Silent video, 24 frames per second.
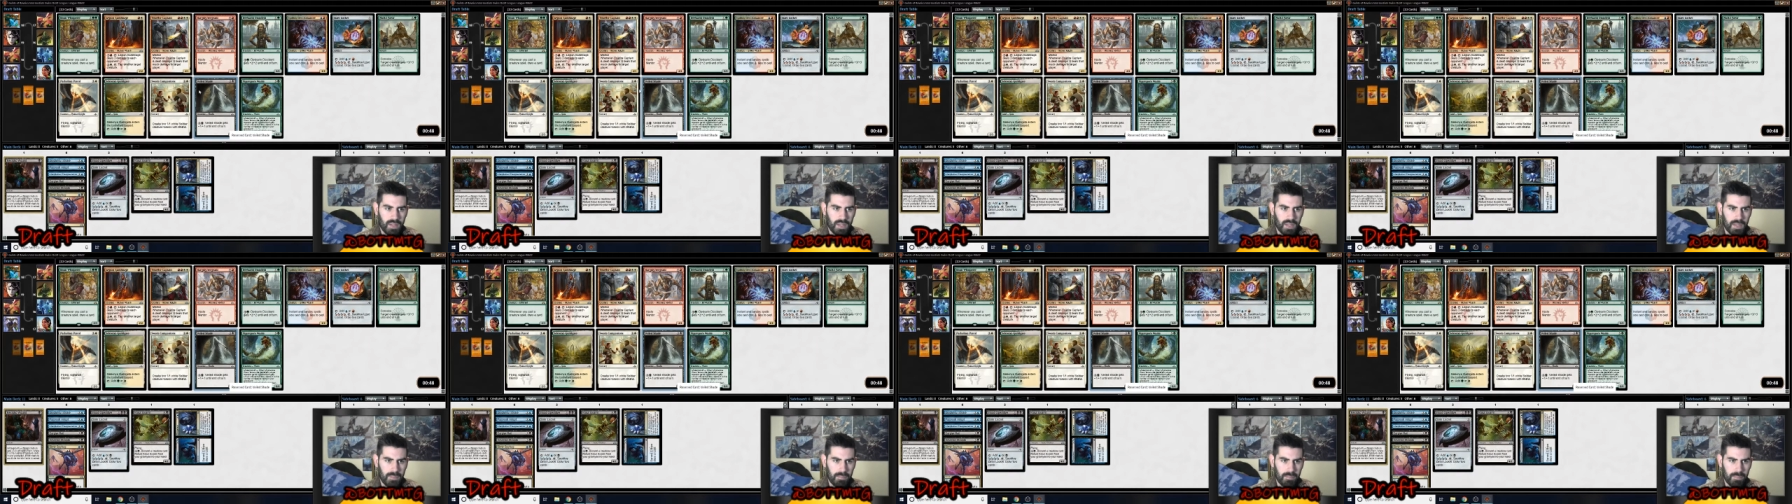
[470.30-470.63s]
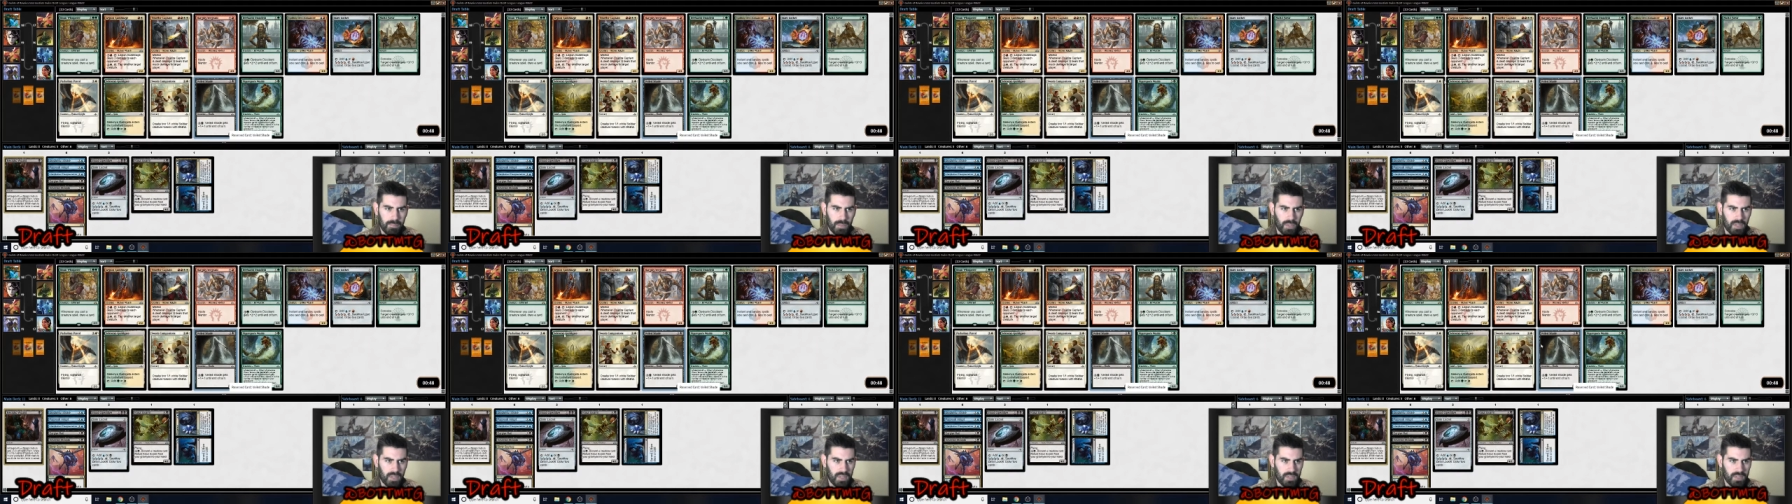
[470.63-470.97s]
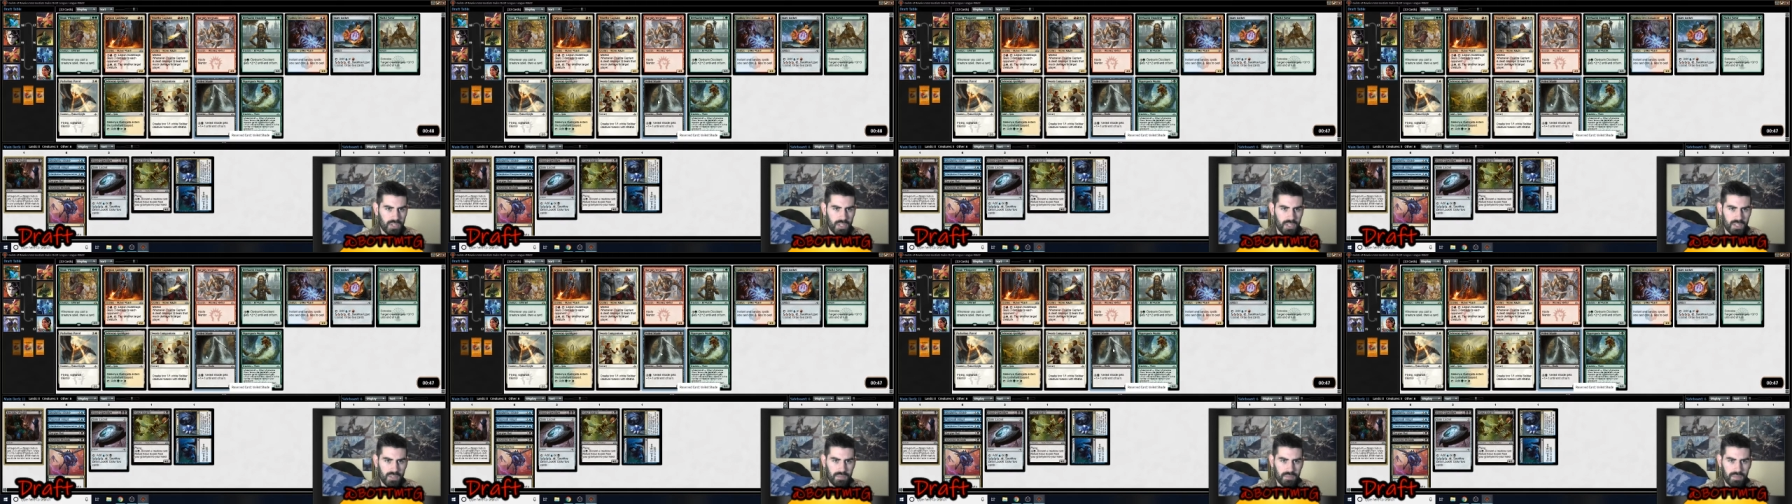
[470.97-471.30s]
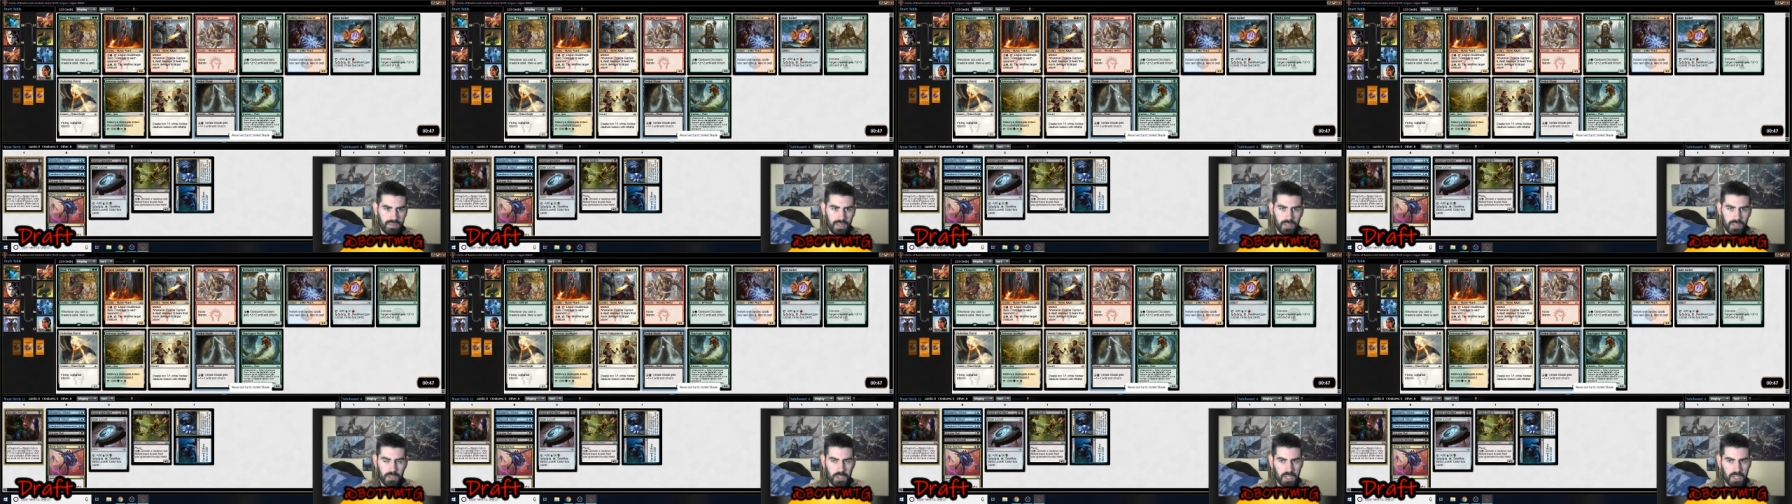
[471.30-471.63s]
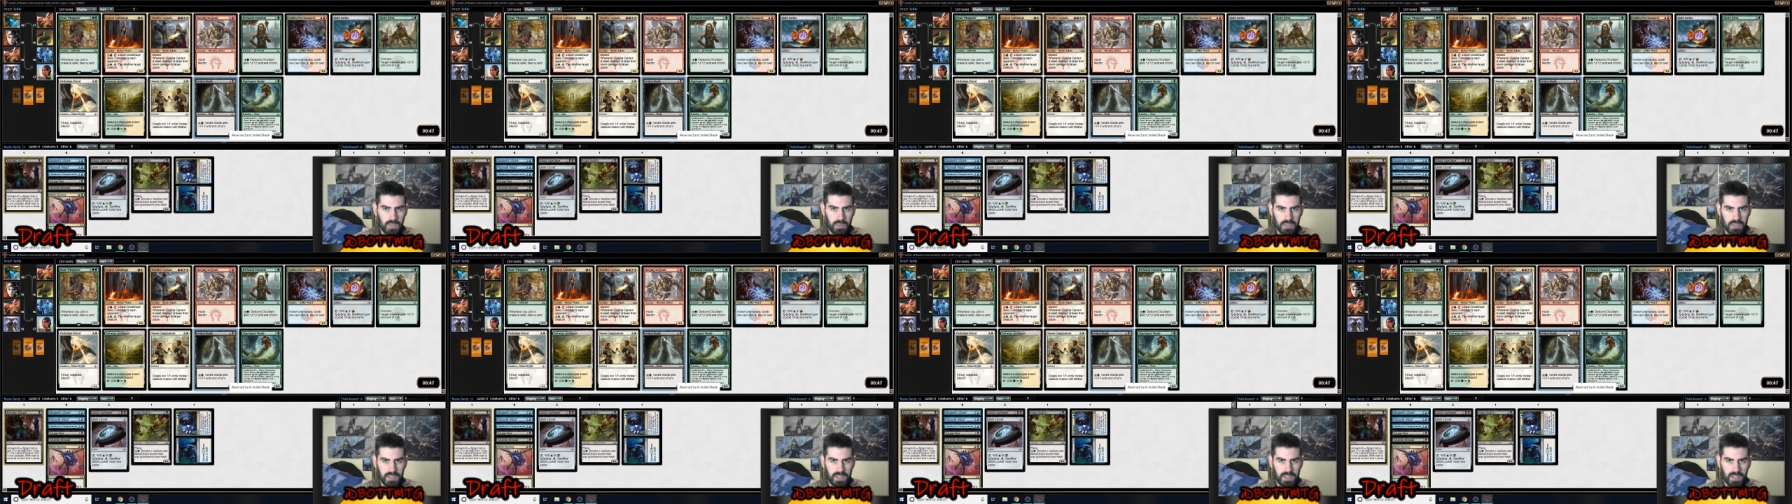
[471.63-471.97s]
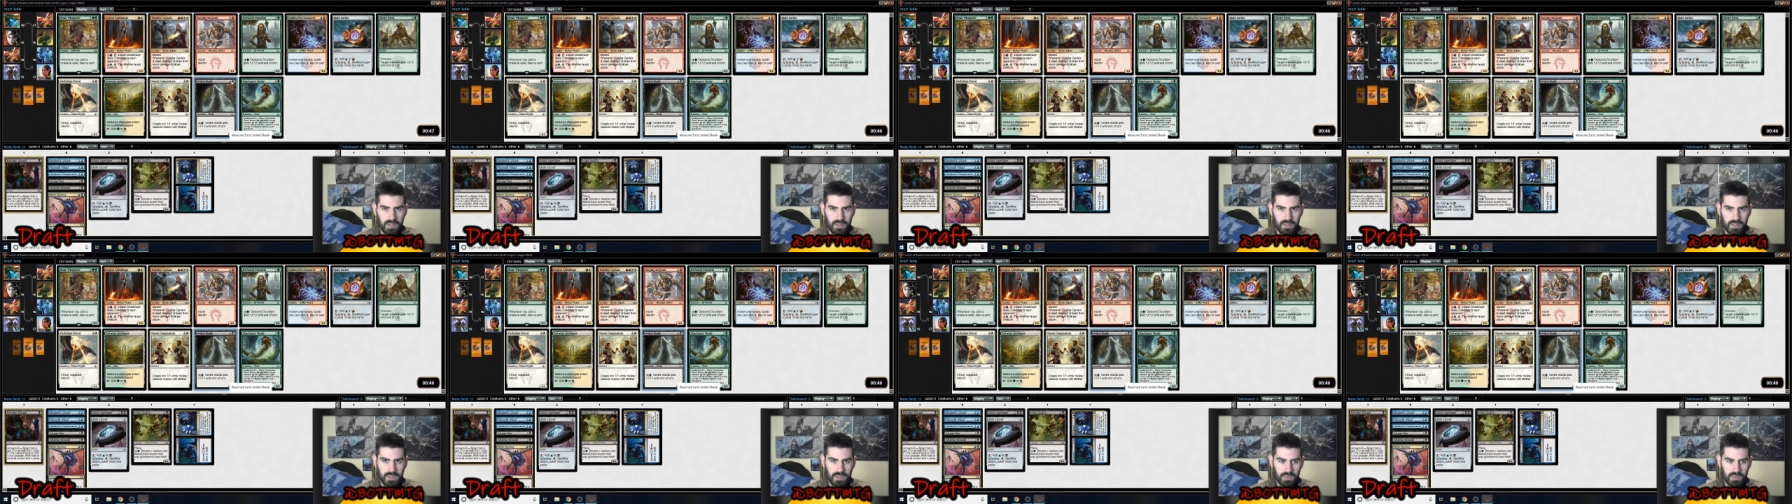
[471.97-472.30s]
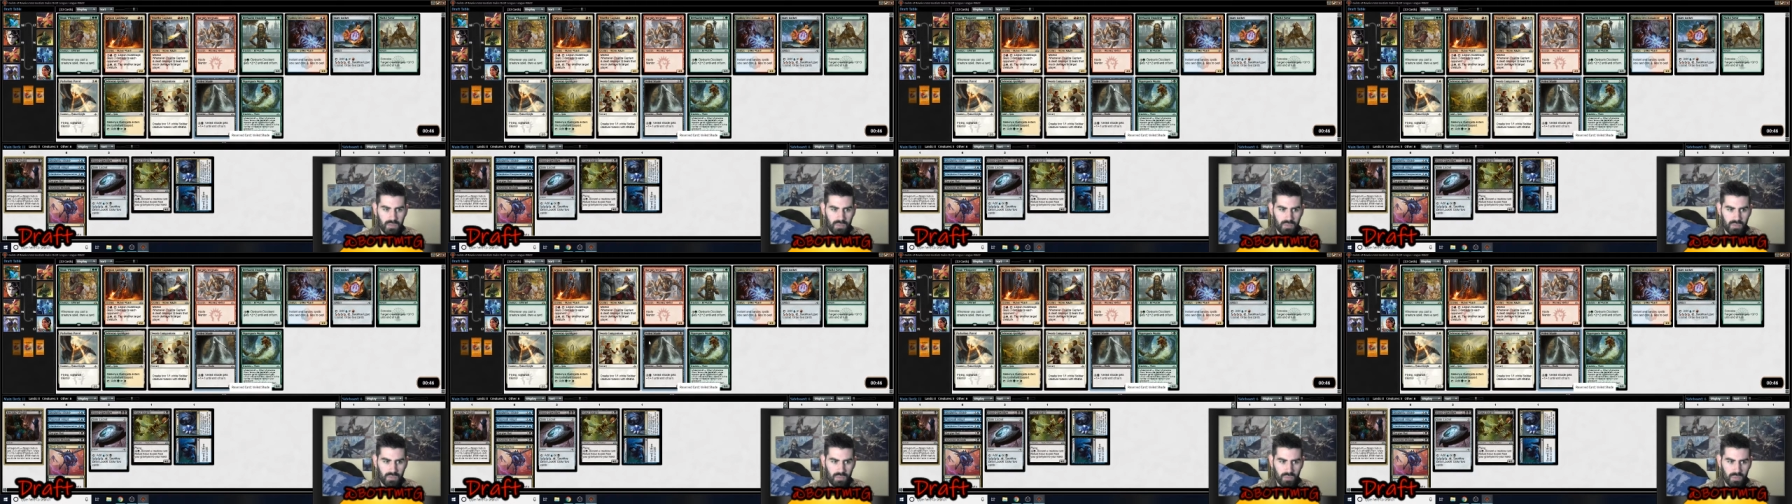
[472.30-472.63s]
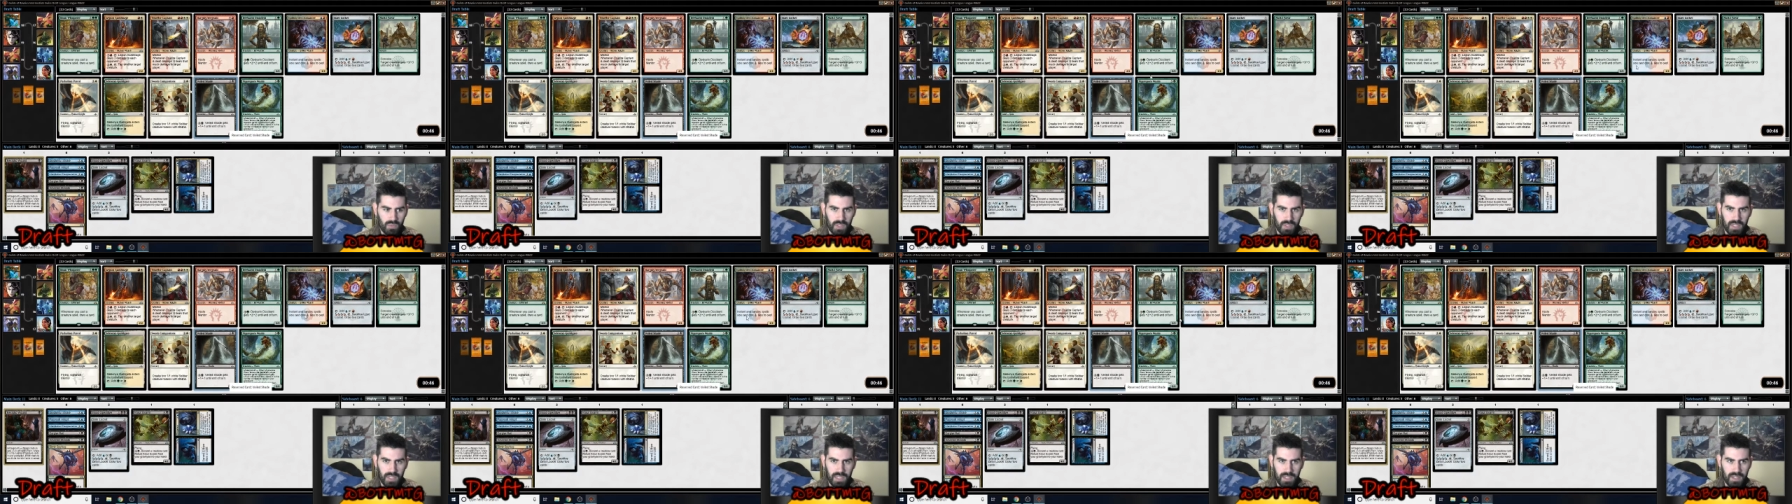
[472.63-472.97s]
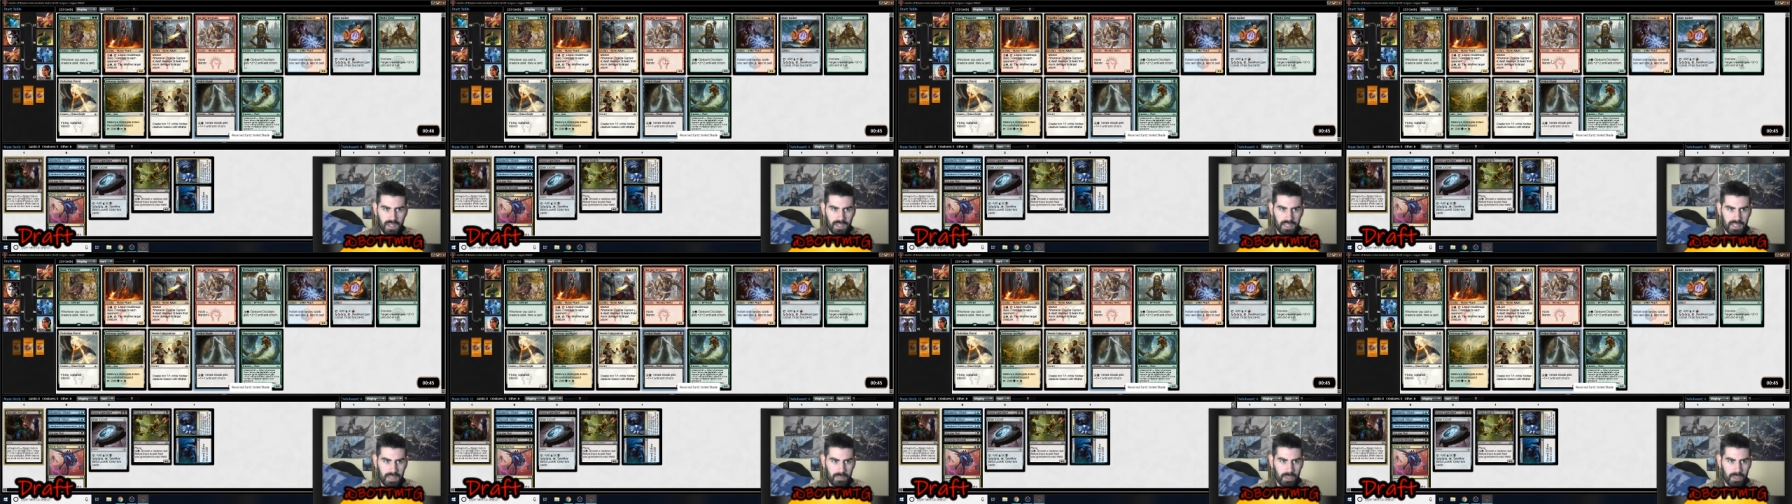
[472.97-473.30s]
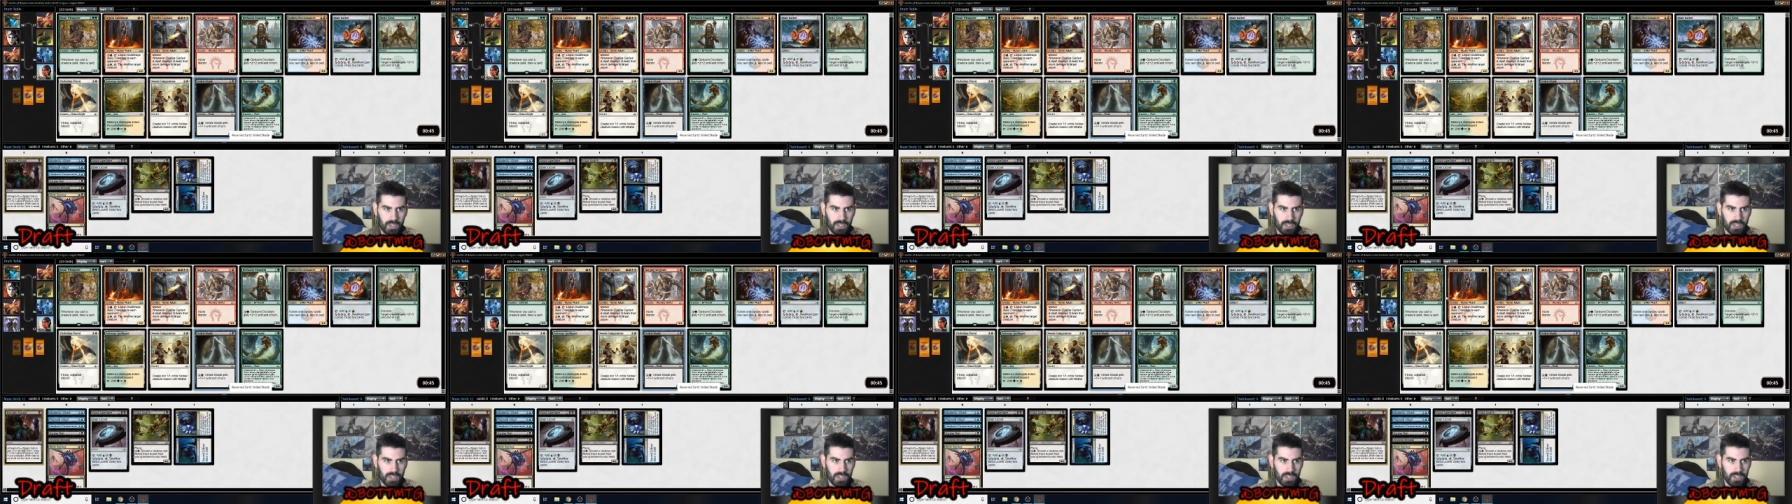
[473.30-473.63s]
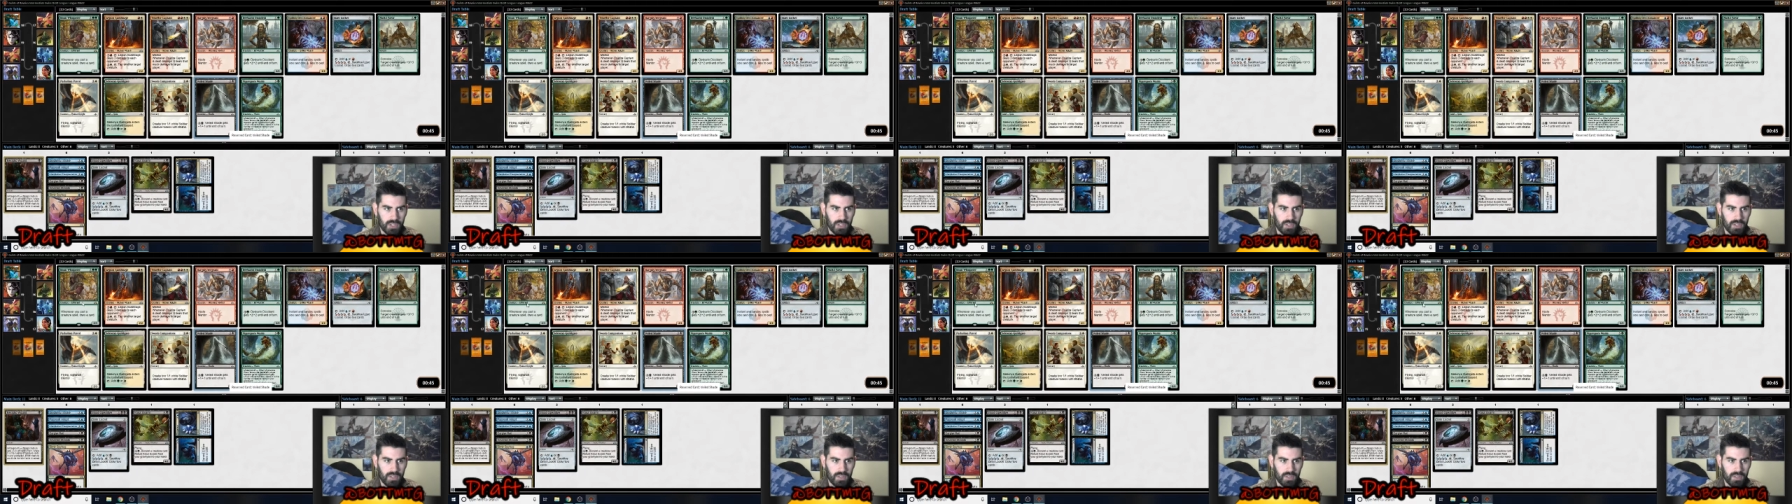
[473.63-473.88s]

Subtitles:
But geez, if Veiled Shade wasn't there, there's really not that much.